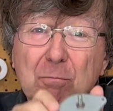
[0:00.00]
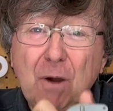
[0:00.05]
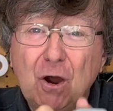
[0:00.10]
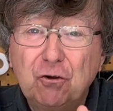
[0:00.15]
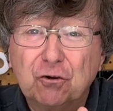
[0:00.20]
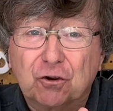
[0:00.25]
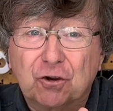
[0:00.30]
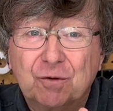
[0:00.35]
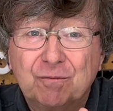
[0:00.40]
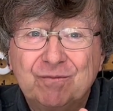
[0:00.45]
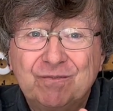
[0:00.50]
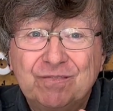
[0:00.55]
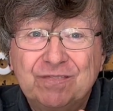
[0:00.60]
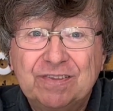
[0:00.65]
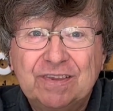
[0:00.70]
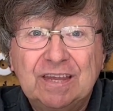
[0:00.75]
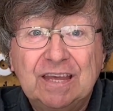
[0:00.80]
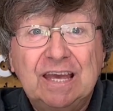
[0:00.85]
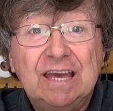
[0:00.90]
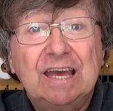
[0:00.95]
motor.
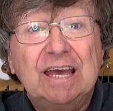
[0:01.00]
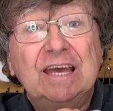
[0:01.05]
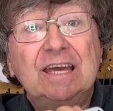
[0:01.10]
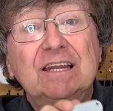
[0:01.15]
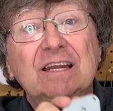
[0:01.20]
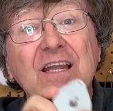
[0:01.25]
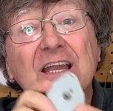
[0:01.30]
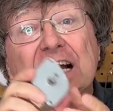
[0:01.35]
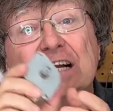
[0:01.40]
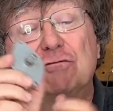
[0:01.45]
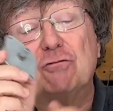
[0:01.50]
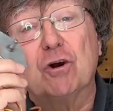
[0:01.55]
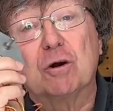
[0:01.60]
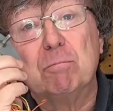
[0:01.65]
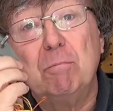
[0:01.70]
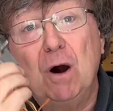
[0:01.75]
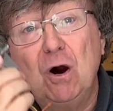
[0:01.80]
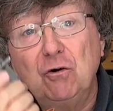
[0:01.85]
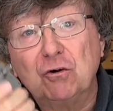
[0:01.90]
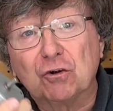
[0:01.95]
An electric
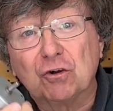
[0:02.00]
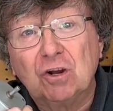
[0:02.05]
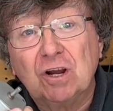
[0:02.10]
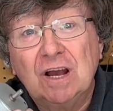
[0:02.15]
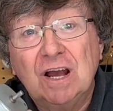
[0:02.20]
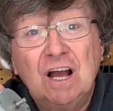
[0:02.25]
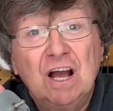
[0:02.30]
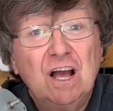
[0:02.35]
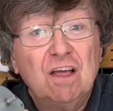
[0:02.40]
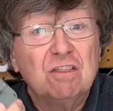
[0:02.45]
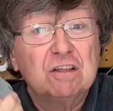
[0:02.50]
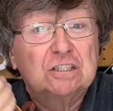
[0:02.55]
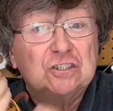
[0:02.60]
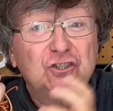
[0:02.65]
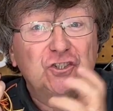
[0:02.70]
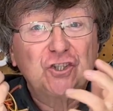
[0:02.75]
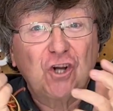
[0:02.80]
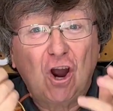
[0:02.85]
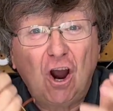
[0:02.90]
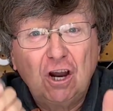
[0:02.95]
motor, the
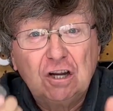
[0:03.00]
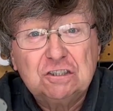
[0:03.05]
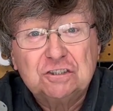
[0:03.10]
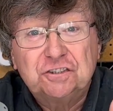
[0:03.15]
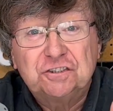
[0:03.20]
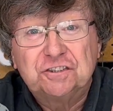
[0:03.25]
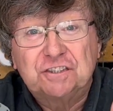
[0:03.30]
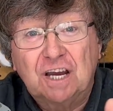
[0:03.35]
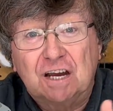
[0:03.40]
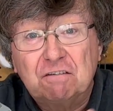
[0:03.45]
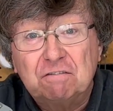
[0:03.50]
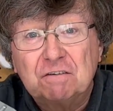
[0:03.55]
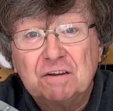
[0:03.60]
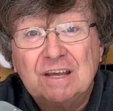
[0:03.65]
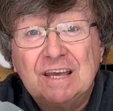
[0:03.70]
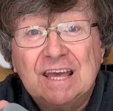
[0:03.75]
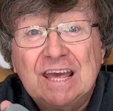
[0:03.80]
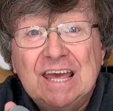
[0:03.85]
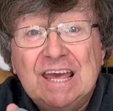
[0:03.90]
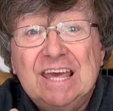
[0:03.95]
charged stuff
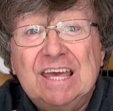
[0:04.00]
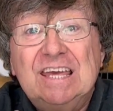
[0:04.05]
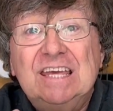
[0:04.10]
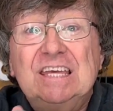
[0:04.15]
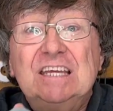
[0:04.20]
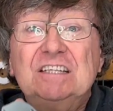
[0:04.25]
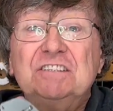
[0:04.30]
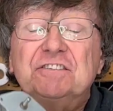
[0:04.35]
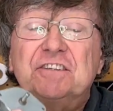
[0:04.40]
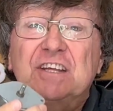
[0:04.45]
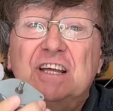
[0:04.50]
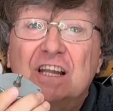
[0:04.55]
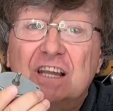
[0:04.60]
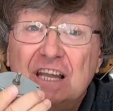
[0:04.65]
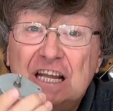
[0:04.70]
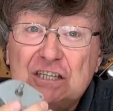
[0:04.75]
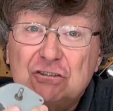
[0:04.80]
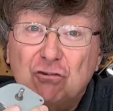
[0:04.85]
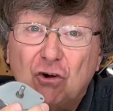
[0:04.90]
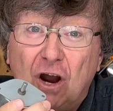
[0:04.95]
is the
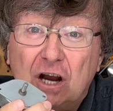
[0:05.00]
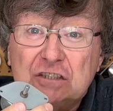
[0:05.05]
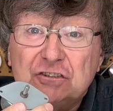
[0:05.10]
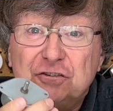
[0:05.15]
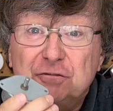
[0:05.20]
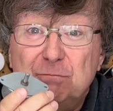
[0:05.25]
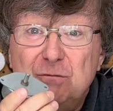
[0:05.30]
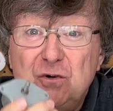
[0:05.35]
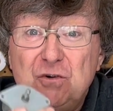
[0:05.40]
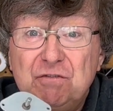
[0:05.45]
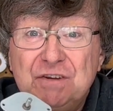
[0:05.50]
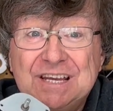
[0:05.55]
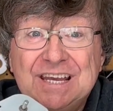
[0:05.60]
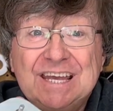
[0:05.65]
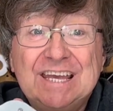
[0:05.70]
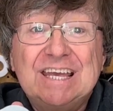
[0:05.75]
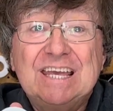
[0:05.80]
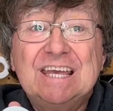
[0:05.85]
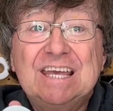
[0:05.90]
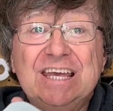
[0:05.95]
electrons
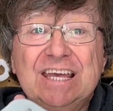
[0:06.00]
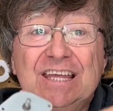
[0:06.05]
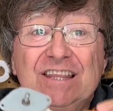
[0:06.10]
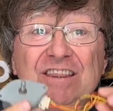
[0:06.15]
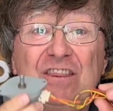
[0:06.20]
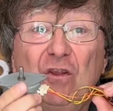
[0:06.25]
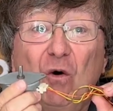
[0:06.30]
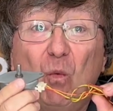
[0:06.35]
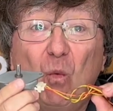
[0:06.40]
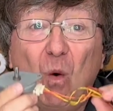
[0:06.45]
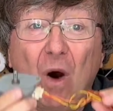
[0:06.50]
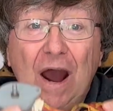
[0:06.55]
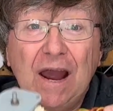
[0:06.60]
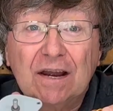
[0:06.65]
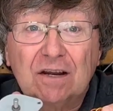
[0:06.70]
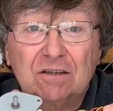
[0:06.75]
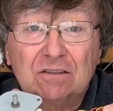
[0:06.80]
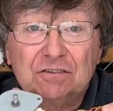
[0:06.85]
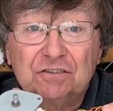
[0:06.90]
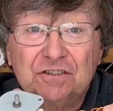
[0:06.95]
moving in the
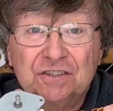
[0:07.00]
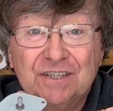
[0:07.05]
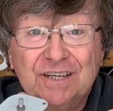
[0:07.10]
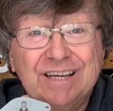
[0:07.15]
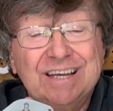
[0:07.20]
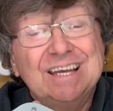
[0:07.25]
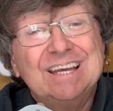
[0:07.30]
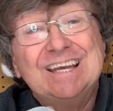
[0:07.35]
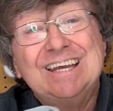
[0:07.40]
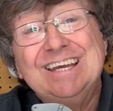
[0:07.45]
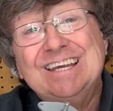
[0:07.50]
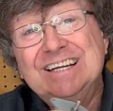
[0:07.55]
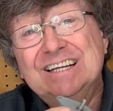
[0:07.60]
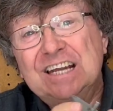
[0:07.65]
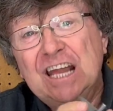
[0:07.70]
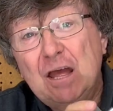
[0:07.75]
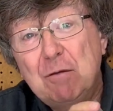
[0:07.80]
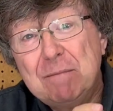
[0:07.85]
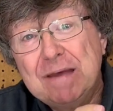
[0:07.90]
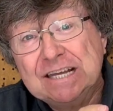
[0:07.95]
wires. In
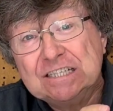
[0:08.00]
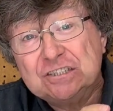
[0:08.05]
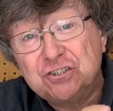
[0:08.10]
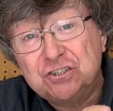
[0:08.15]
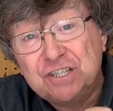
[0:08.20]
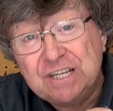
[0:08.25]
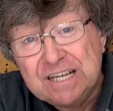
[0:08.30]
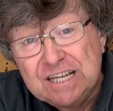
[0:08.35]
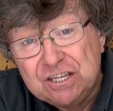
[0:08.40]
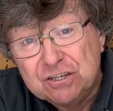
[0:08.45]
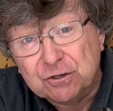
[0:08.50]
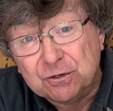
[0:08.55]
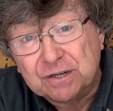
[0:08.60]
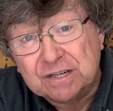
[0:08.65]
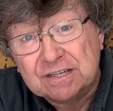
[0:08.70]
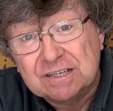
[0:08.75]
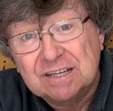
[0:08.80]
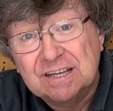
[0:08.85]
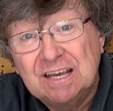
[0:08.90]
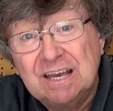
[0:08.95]
an MHD
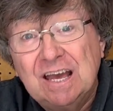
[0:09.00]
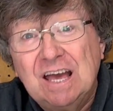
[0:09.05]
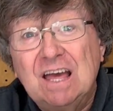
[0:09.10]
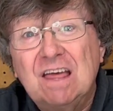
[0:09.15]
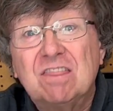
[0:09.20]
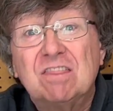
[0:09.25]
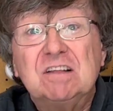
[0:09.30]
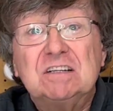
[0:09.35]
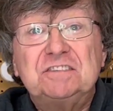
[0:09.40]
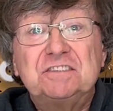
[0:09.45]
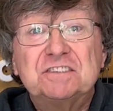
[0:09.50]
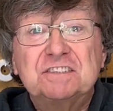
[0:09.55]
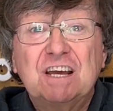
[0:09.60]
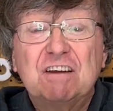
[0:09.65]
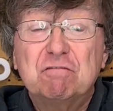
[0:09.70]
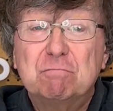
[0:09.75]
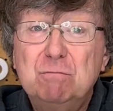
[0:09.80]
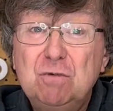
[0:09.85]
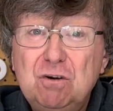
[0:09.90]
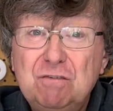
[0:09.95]
unit, the
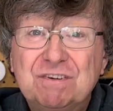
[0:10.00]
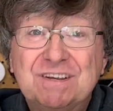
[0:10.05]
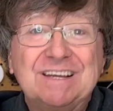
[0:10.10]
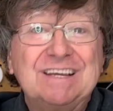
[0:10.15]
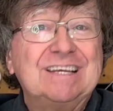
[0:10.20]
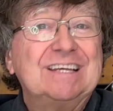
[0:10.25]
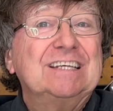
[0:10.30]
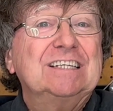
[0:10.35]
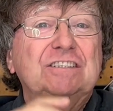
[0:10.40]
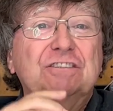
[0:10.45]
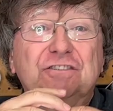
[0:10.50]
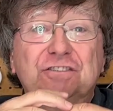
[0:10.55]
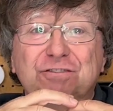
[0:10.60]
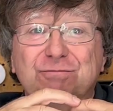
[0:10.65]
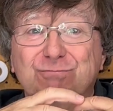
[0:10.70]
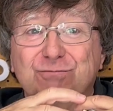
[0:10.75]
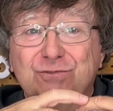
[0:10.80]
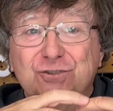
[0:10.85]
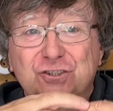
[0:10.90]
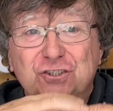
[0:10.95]
stuff moving
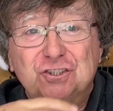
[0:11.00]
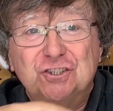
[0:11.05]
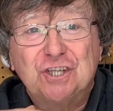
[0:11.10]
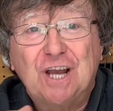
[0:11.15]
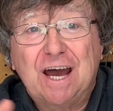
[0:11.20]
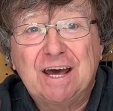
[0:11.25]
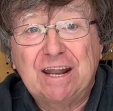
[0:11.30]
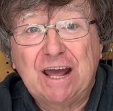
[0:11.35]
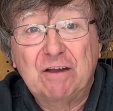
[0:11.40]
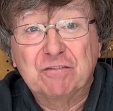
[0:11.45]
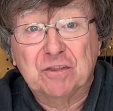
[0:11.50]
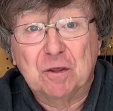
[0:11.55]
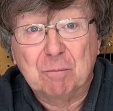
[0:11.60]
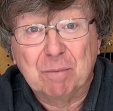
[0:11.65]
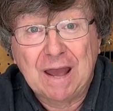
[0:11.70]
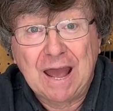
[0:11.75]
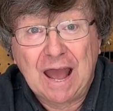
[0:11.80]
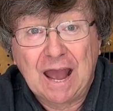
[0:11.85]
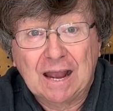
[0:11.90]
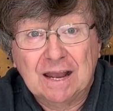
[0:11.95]
is shot out the
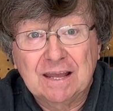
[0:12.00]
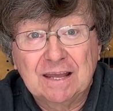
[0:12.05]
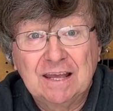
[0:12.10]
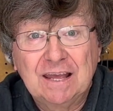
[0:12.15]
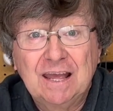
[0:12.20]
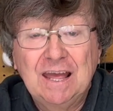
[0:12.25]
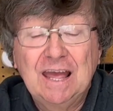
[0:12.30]
back.